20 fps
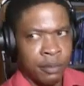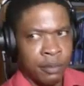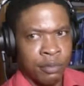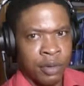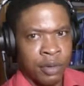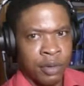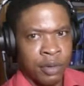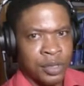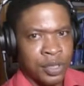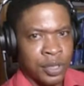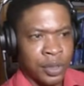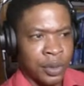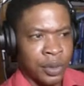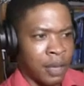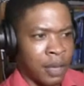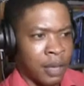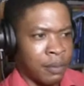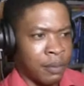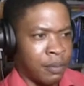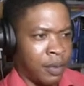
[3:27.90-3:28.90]
brimstone
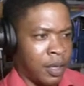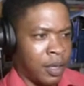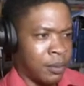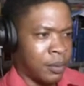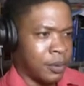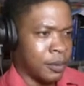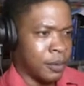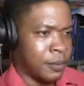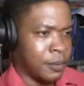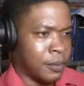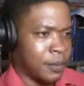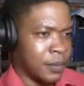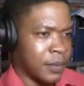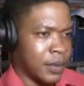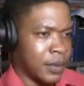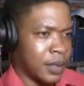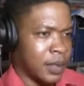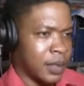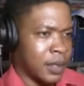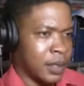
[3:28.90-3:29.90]
on people.
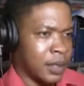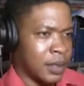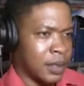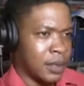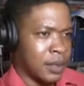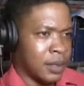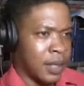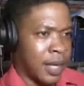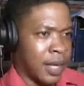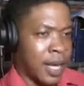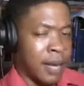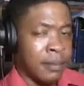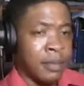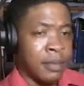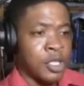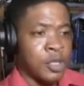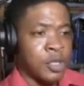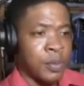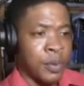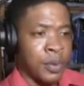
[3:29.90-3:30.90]
I am
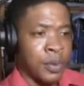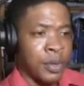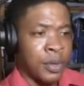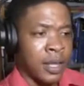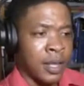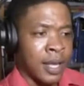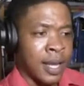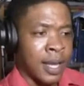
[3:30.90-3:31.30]
disputing that